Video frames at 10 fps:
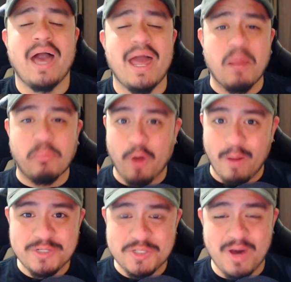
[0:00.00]
And I
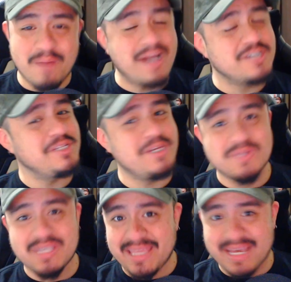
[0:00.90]
promise you, I'm actually
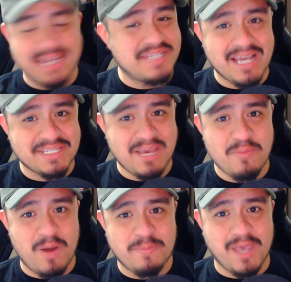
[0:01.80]
using the exact same
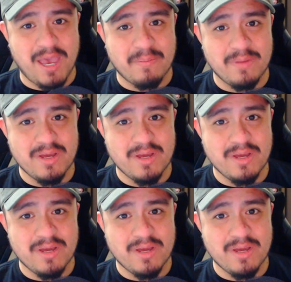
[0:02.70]
webcam.